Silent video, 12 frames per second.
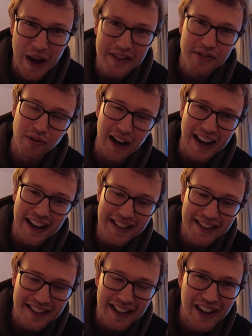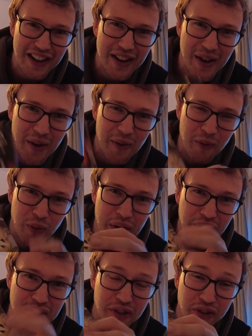wet rice
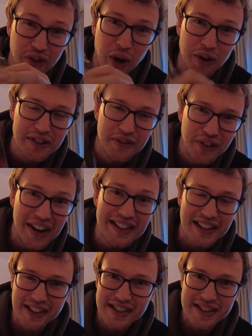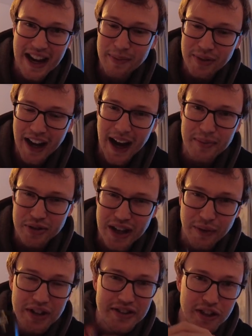with the frozen things at the same time. So
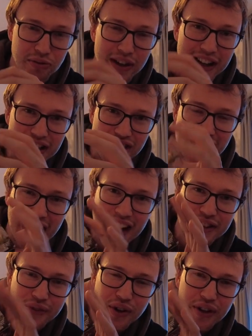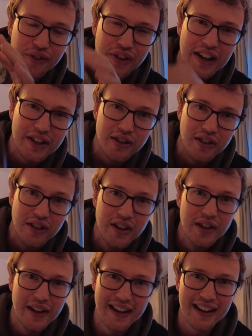there was not really a chance for the thing to
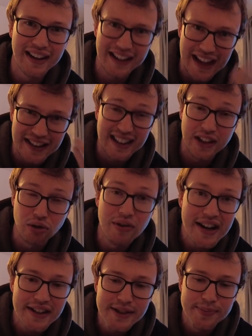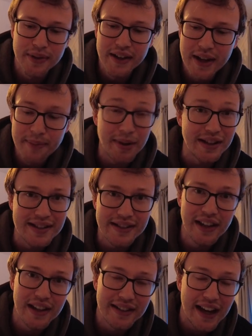get the crisp, but
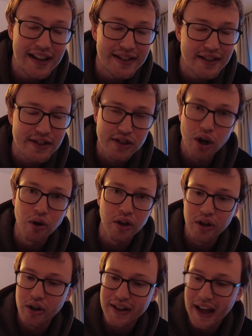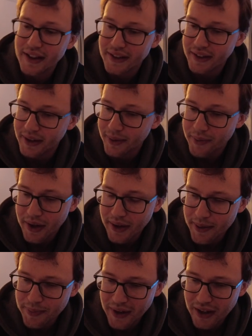still it tasted so good. And
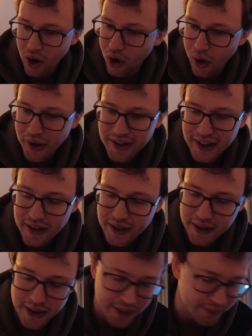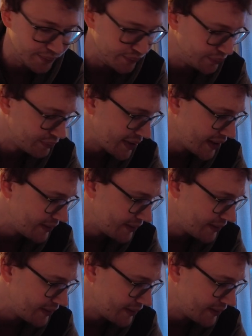all the